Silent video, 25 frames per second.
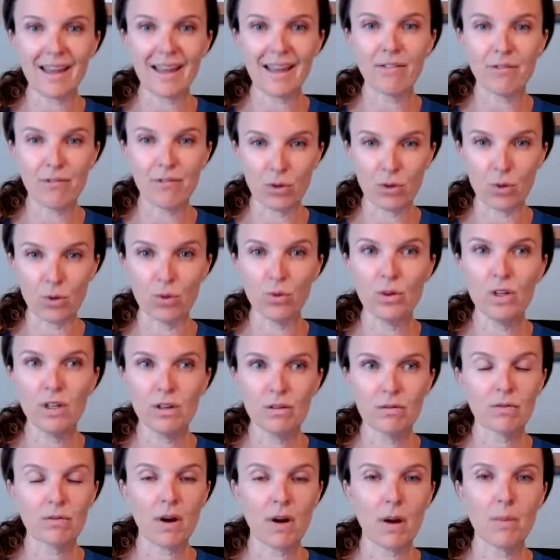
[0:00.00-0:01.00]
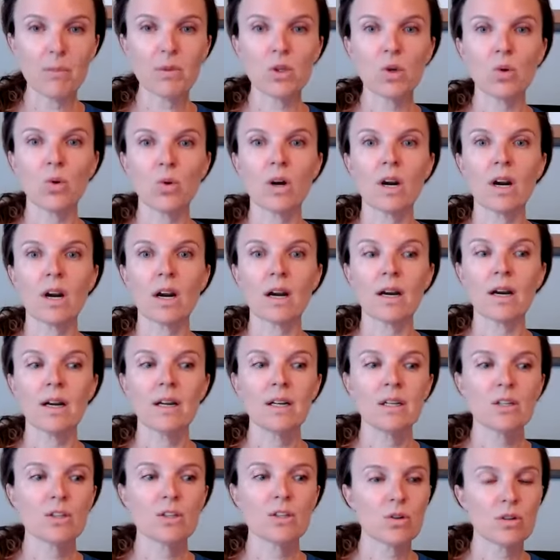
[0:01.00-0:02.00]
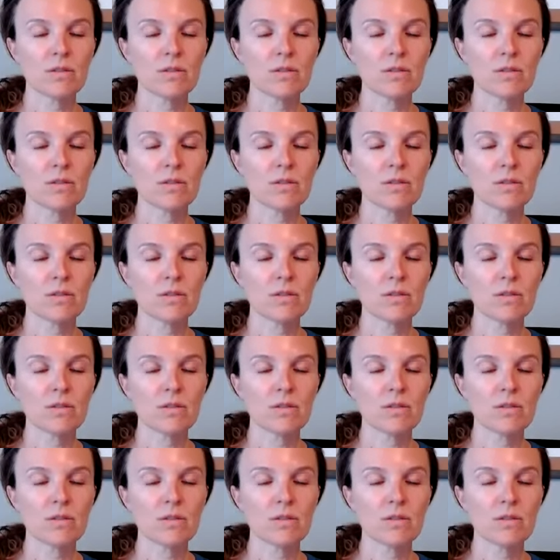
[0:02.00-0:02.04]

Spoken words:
a food from your